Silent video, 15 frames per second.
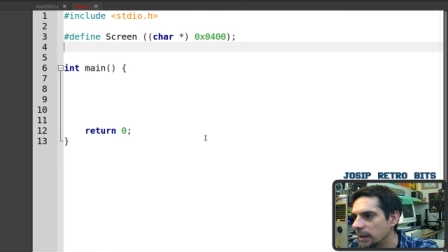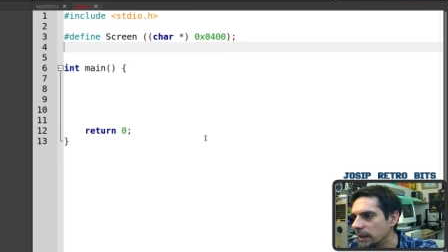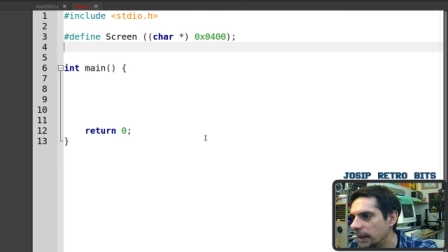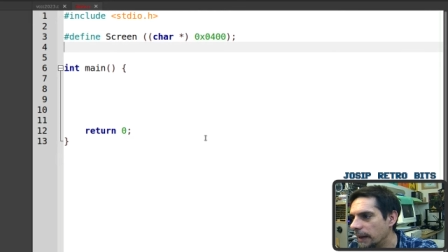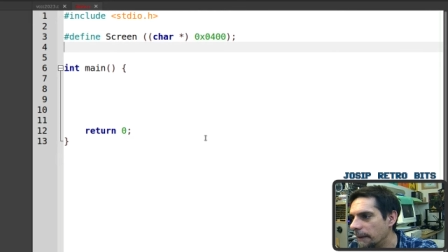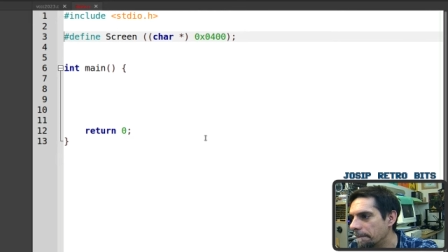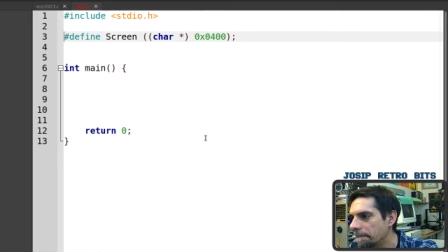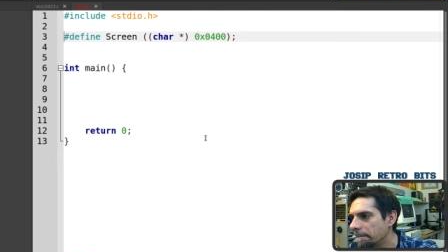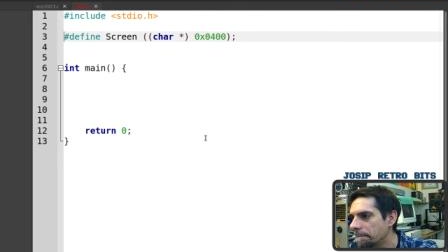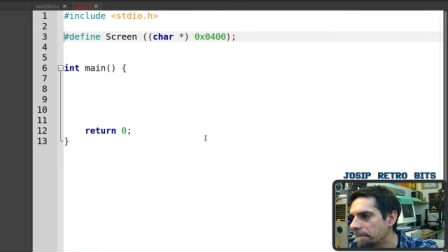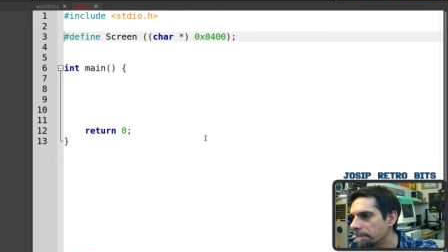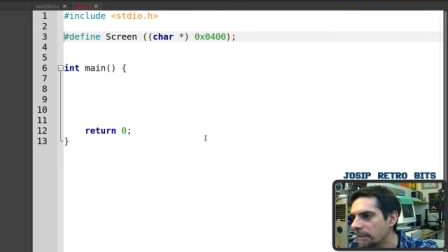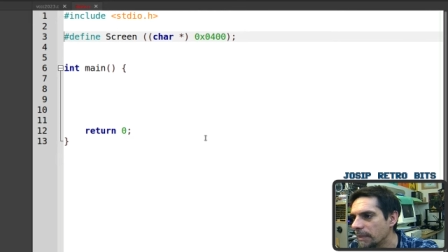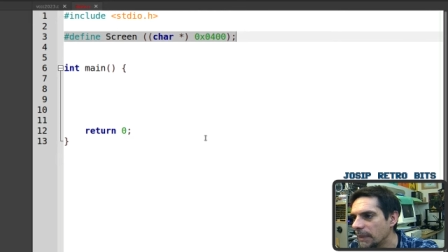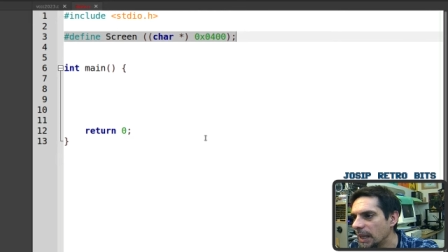Yeah.
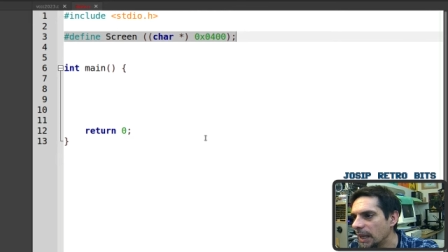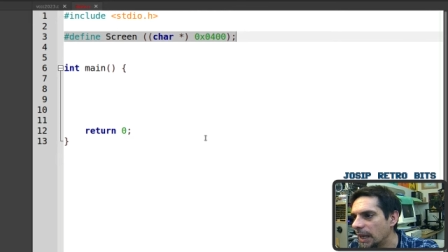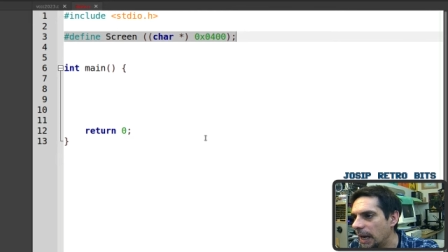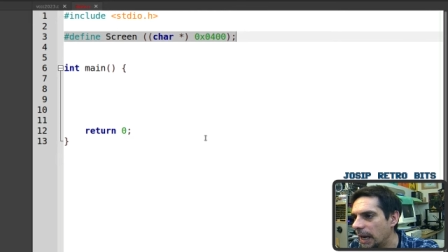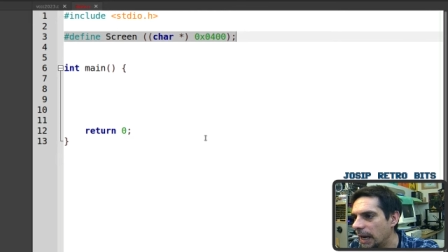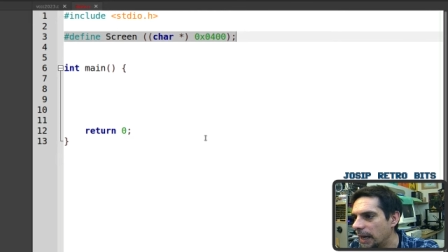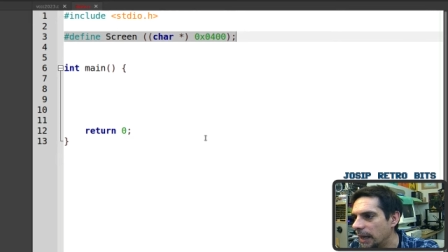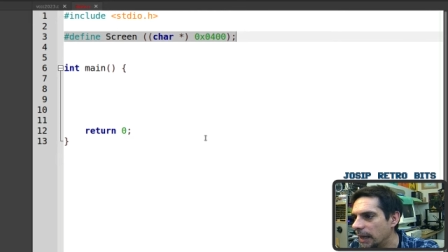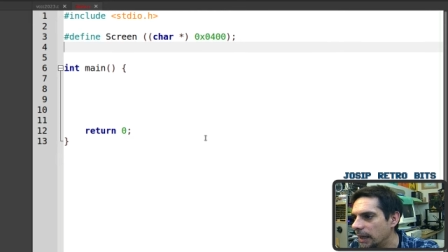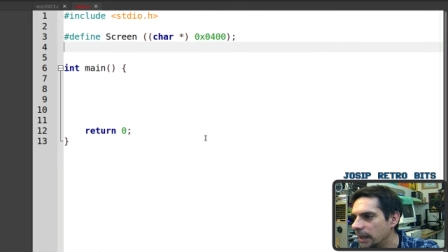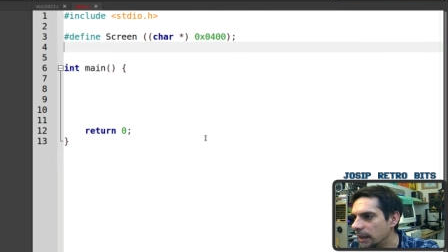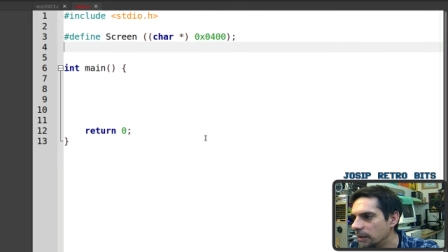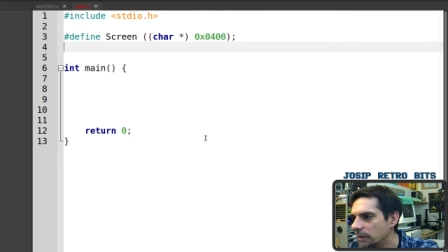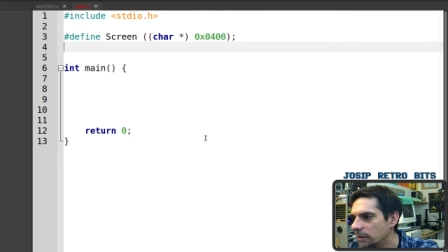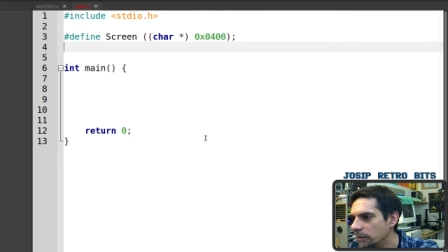
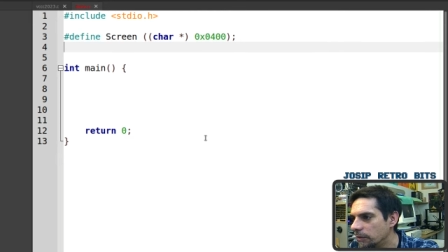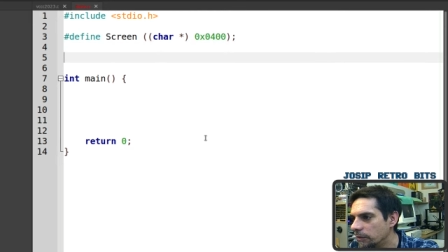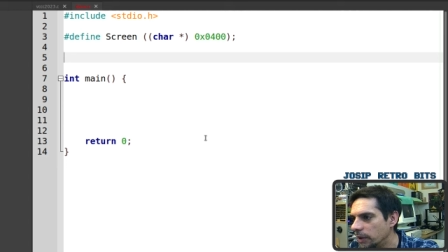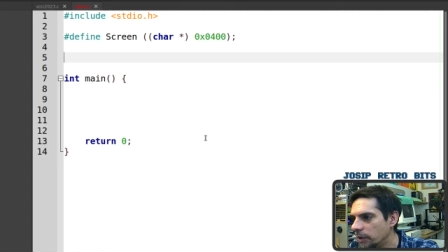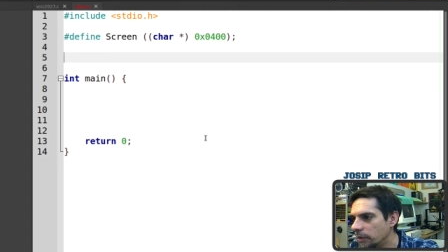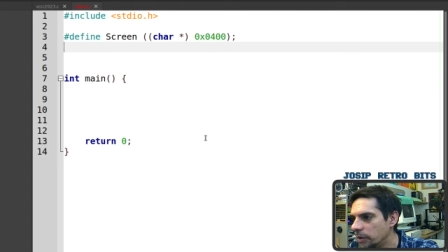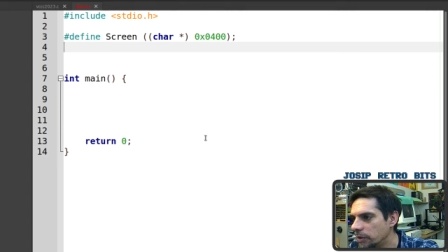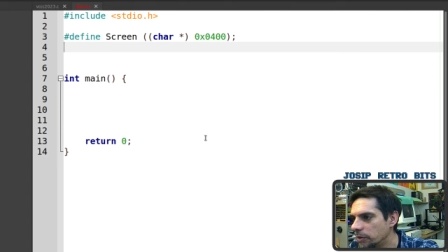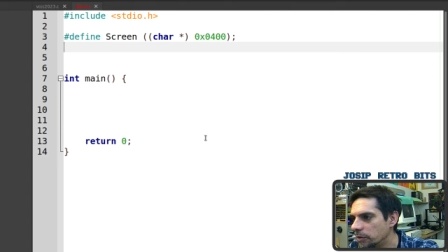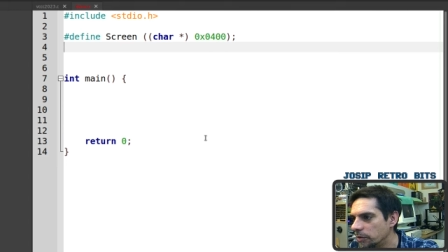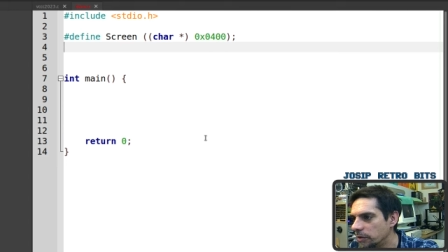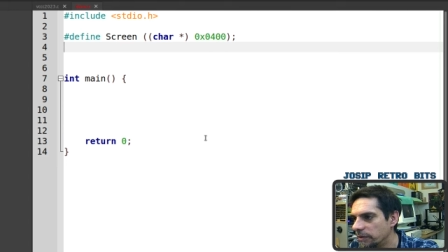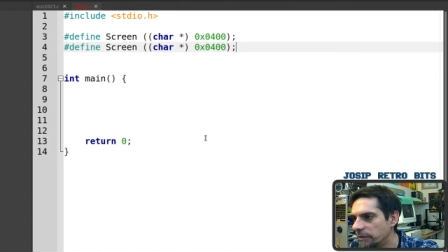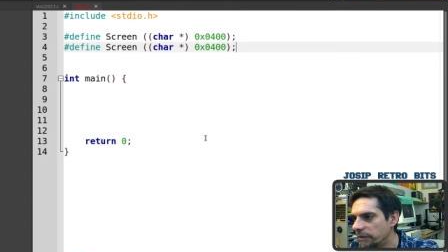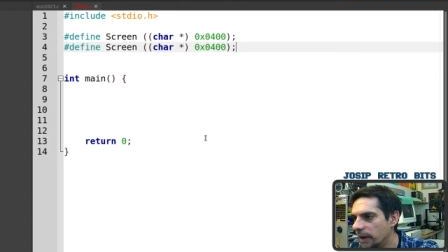And we are going to
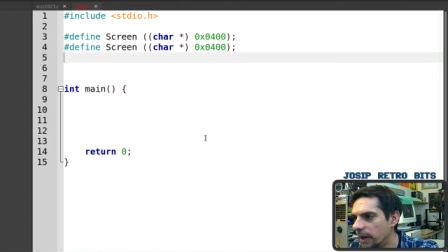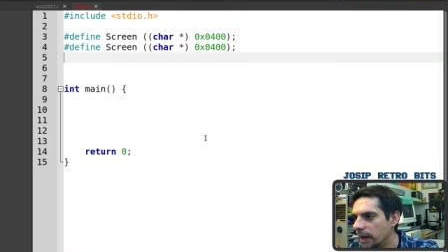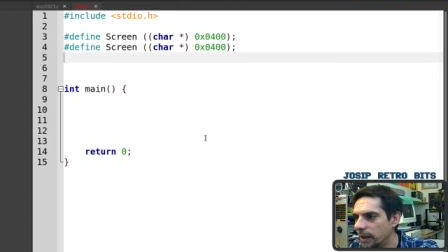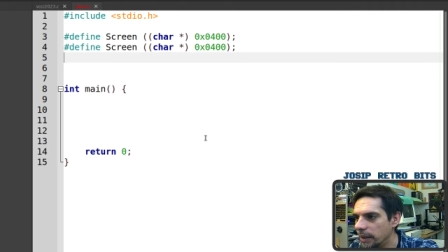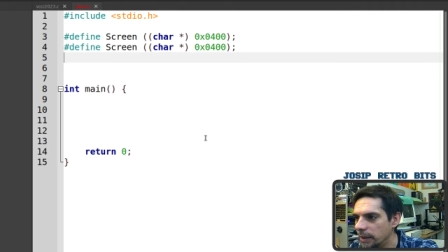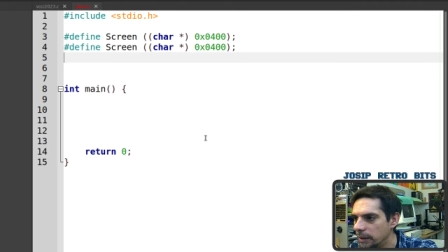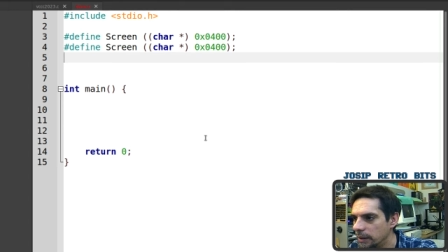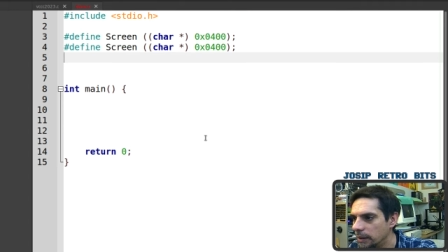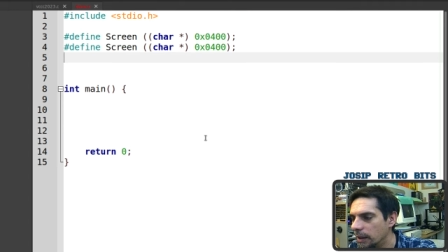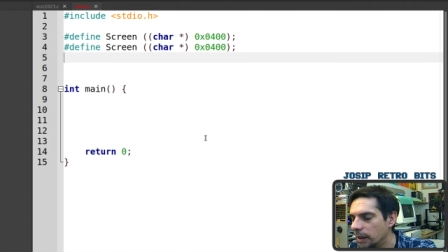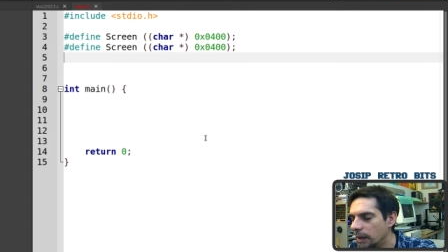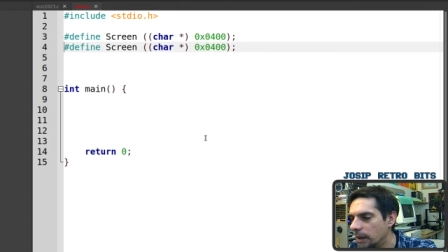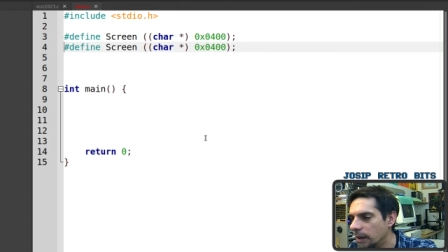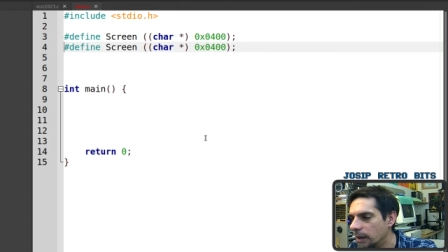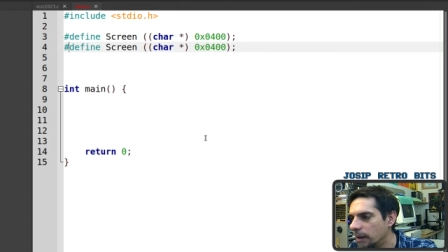define
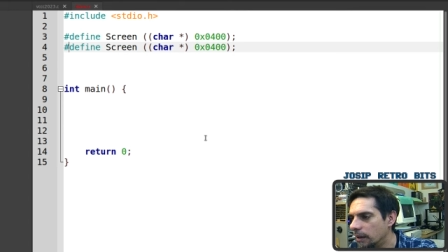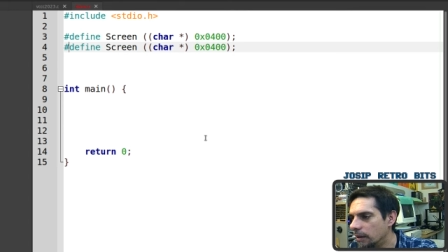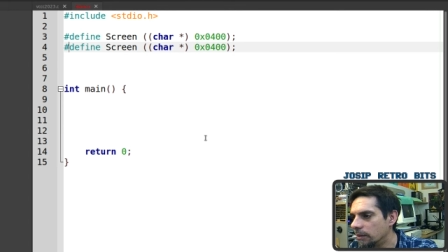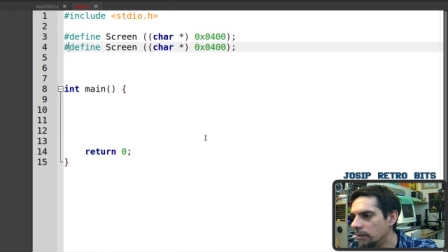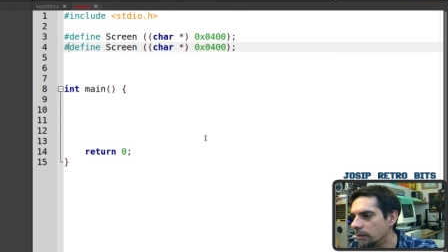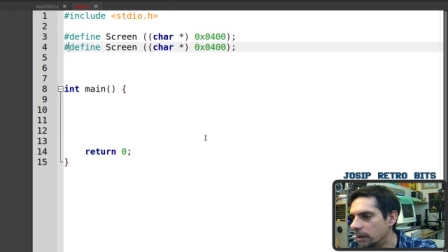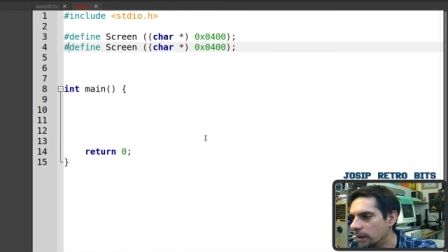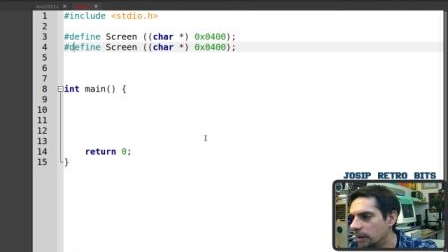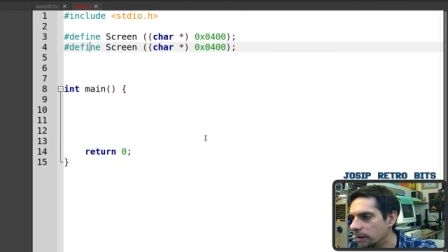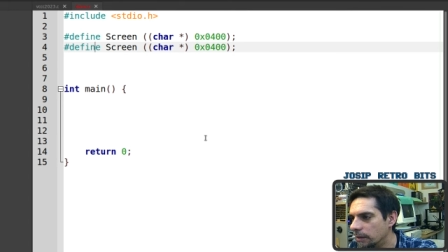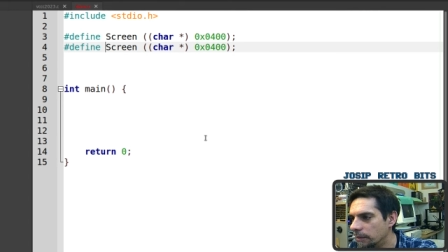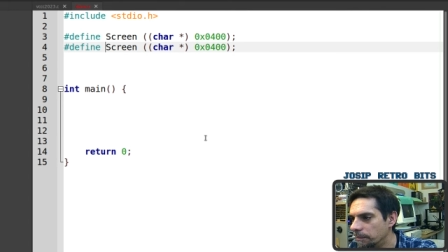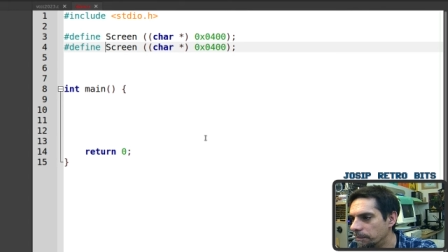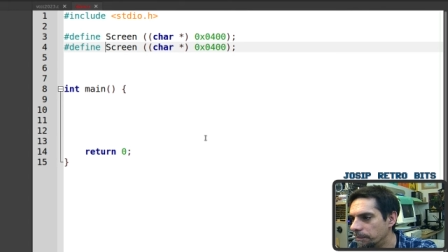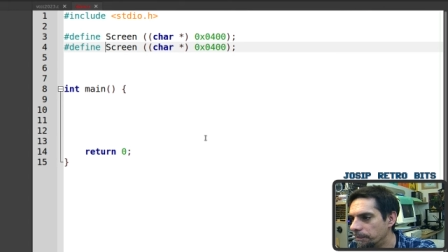our
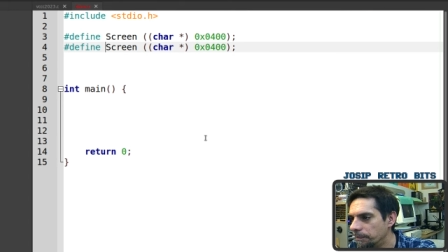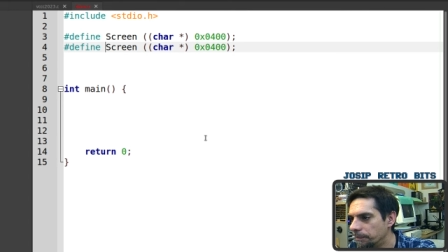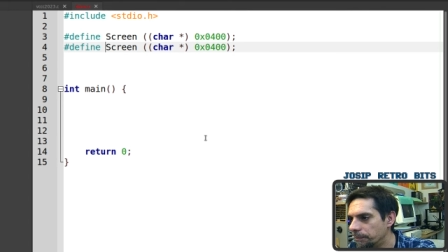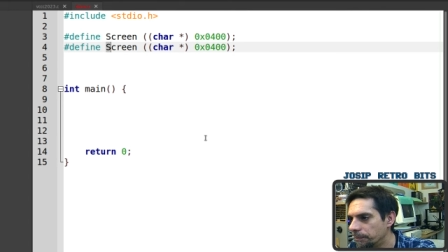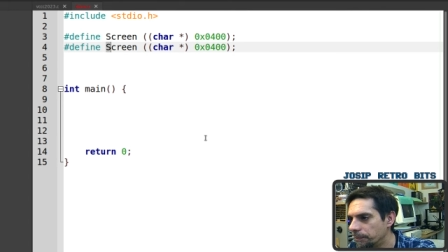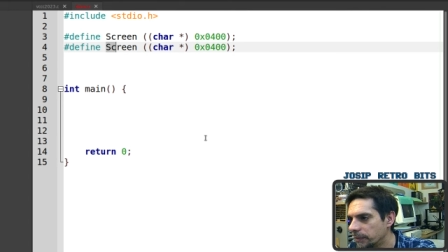um,